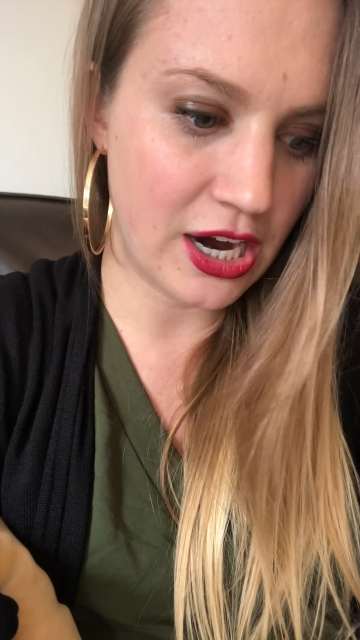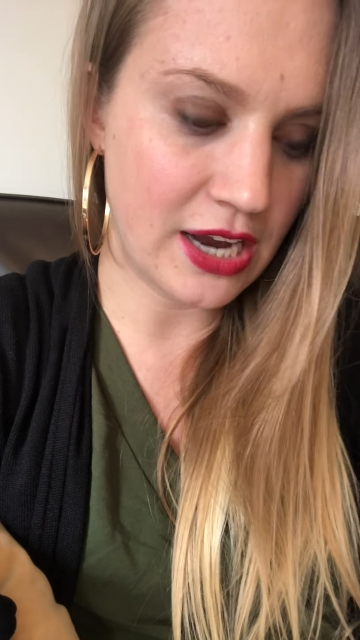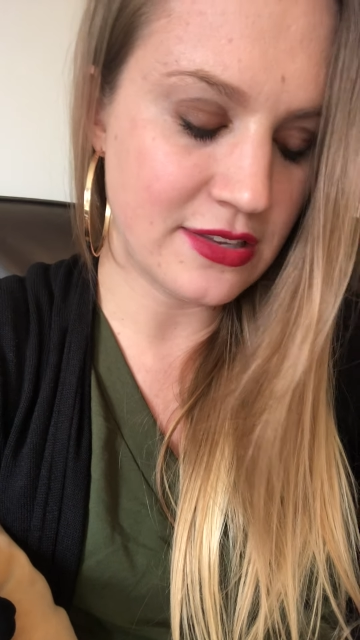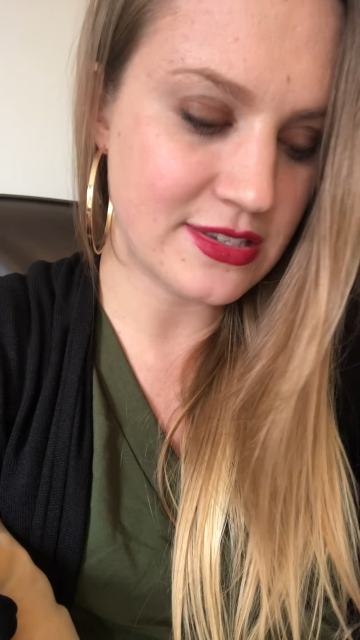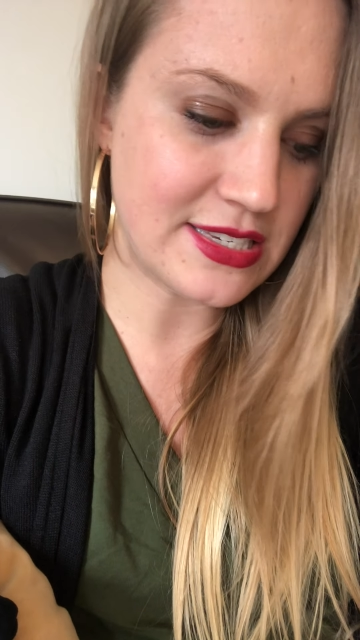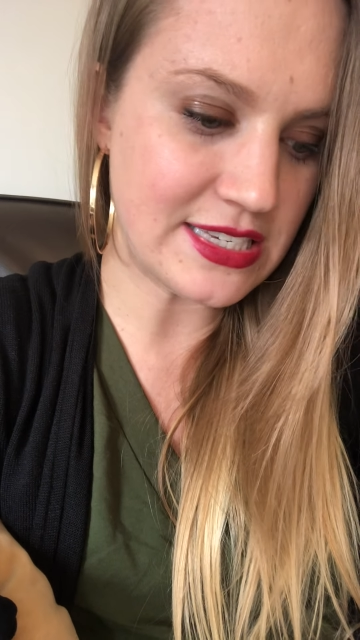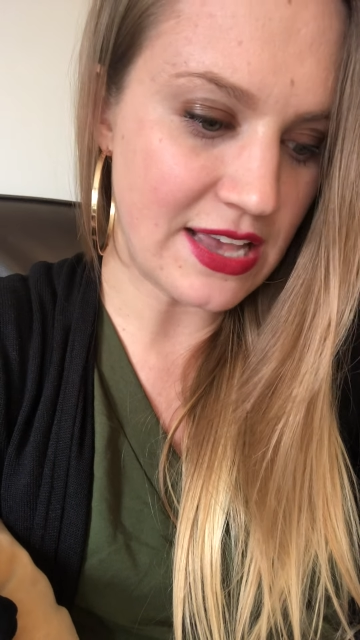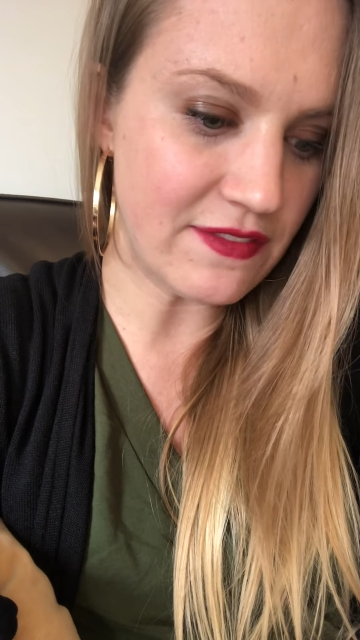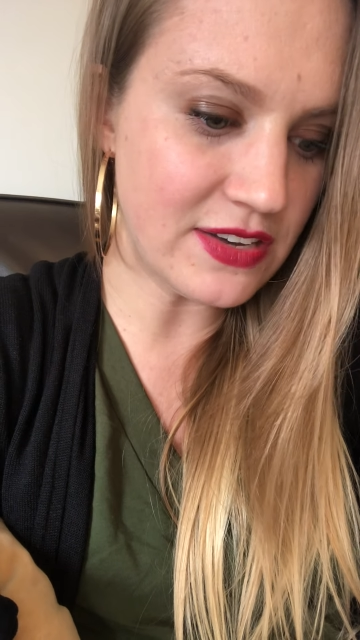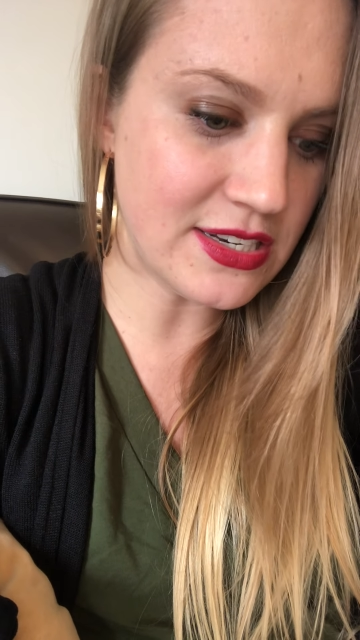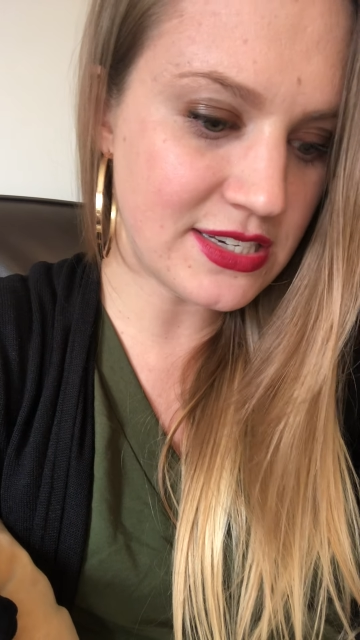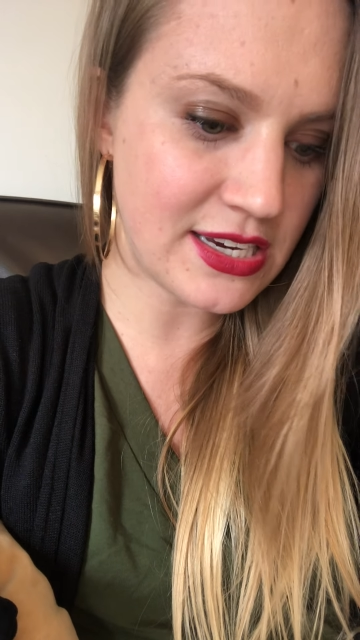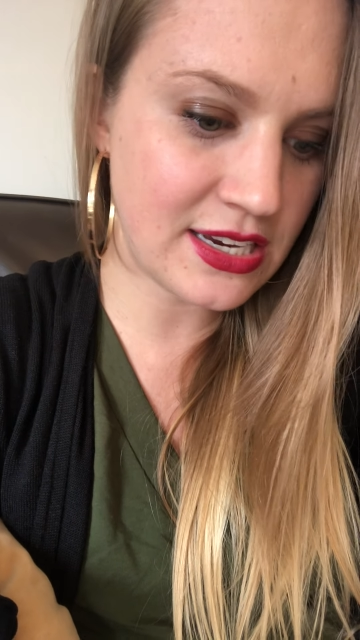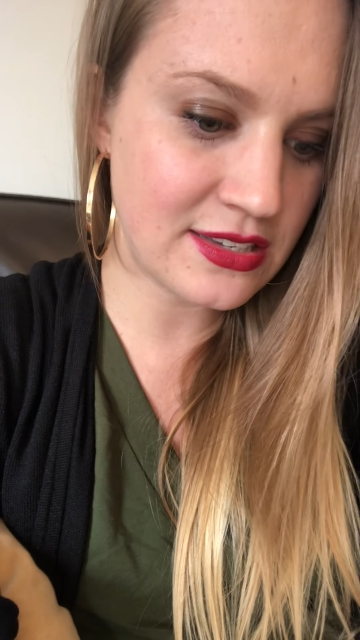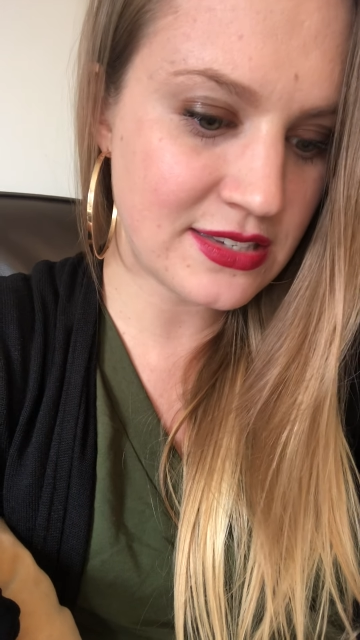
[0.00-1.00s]
in
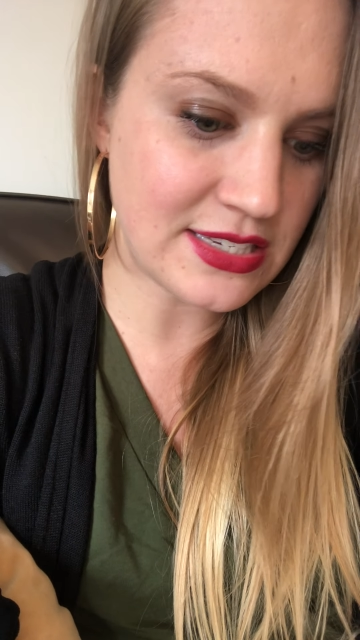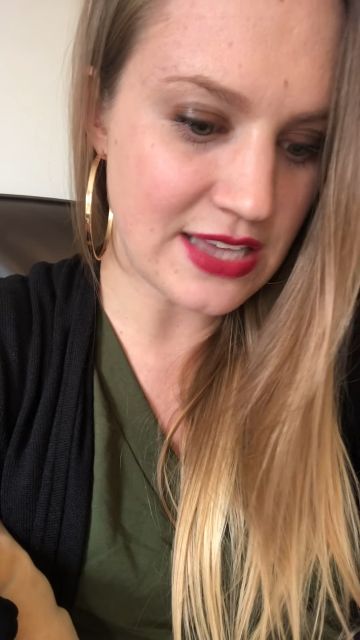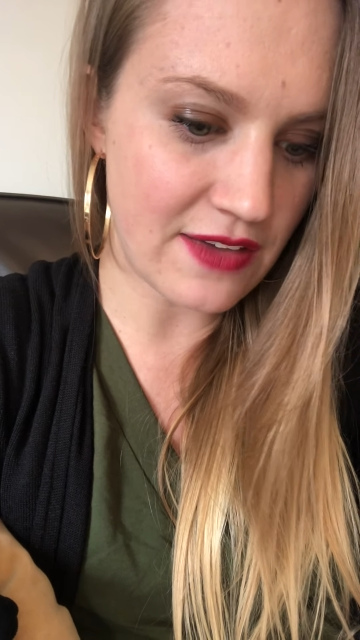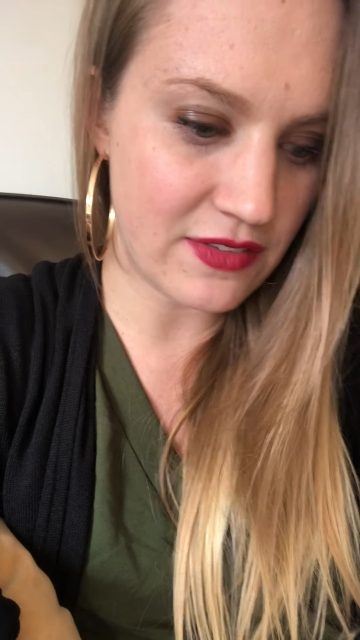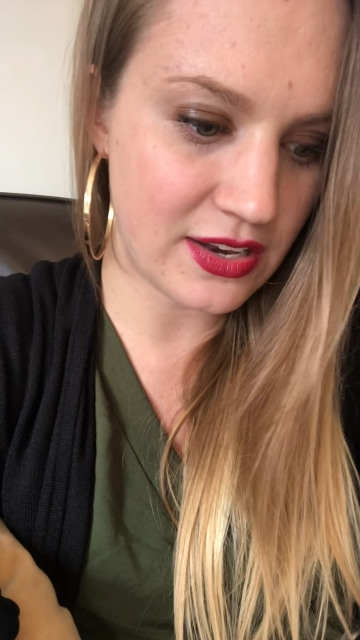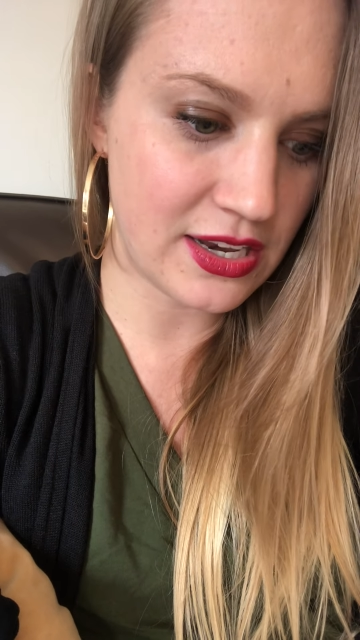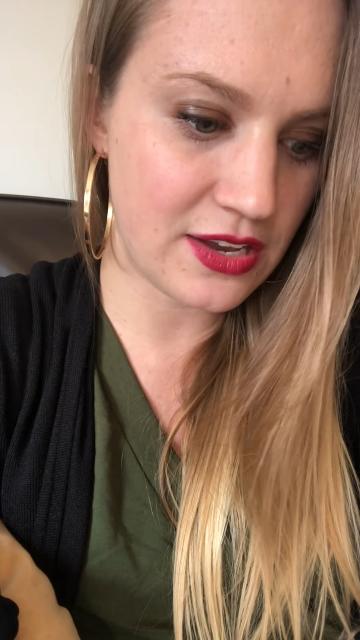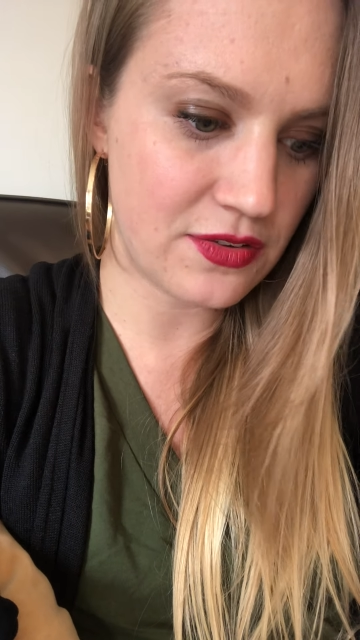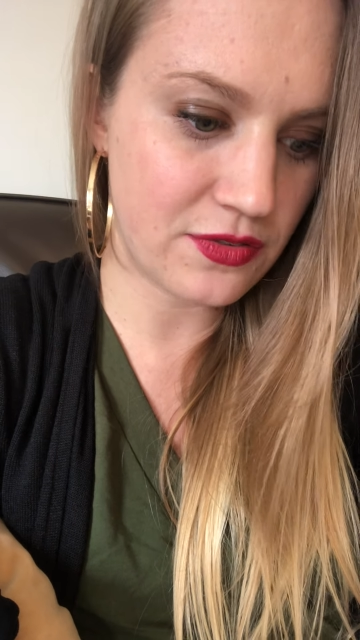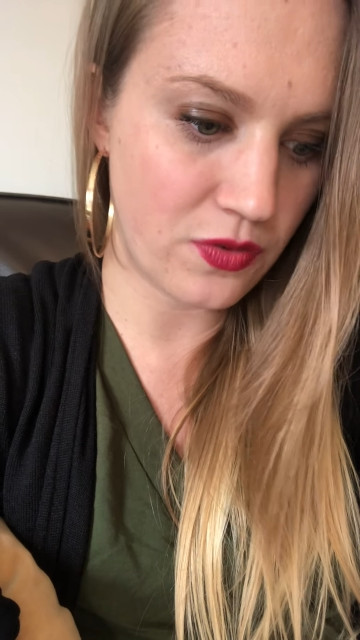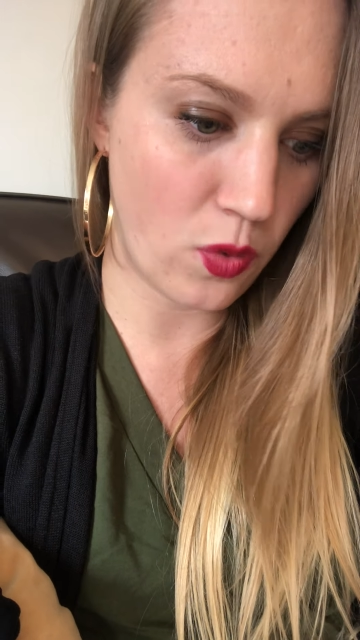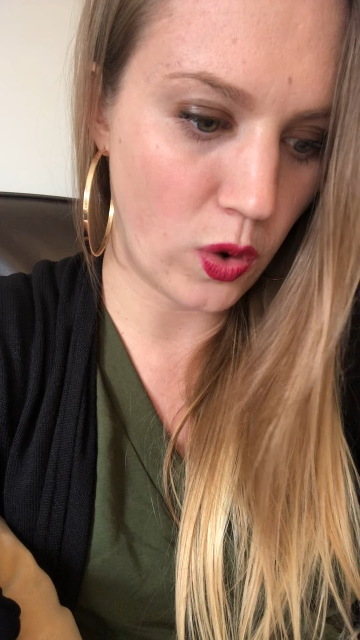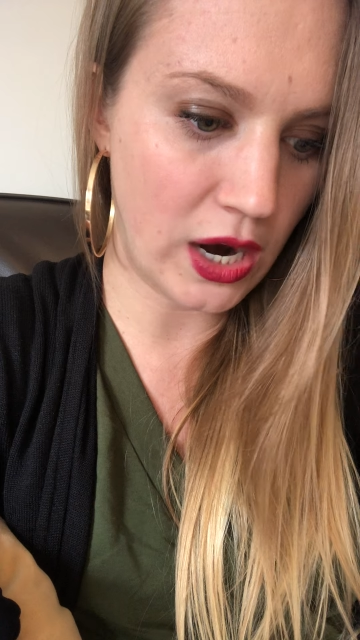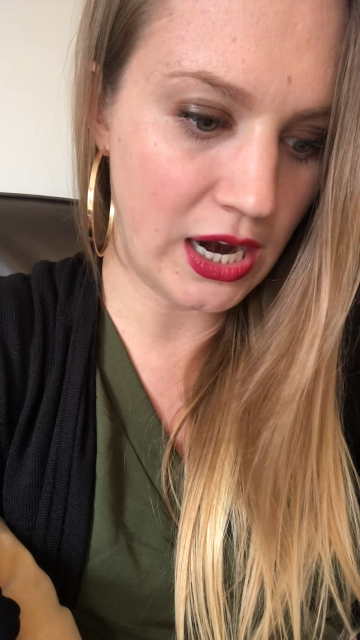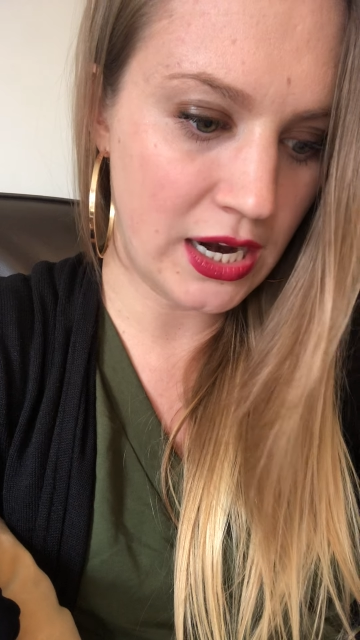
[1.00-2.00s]

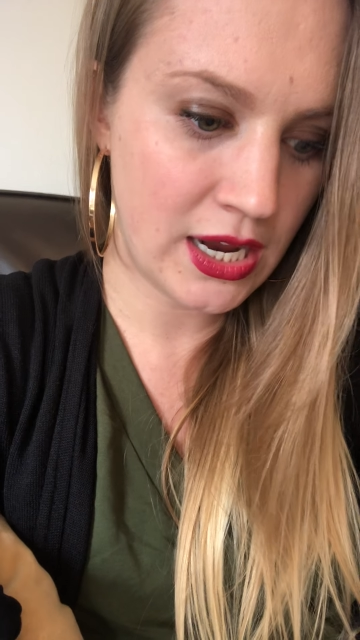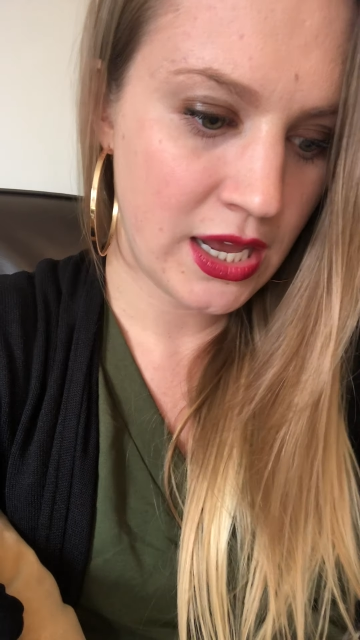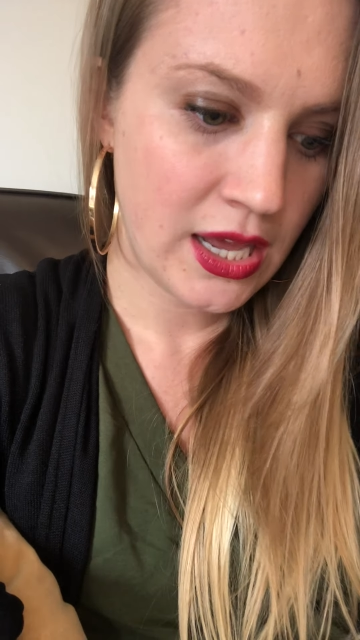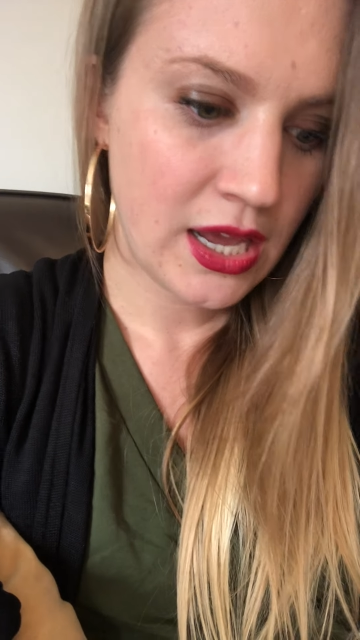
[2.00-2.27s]
1774.